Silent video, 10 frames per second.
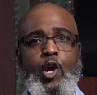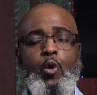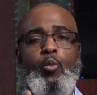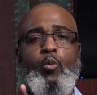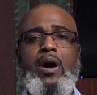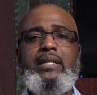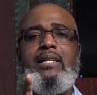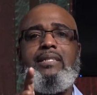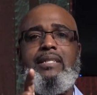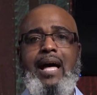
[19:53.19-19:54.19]
What
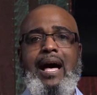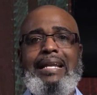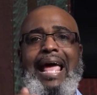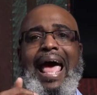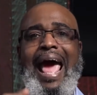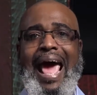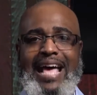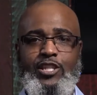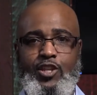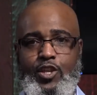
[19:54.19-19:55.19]
does God
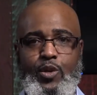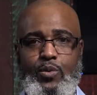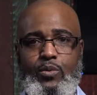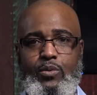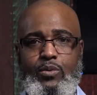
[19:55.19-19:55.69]
ask you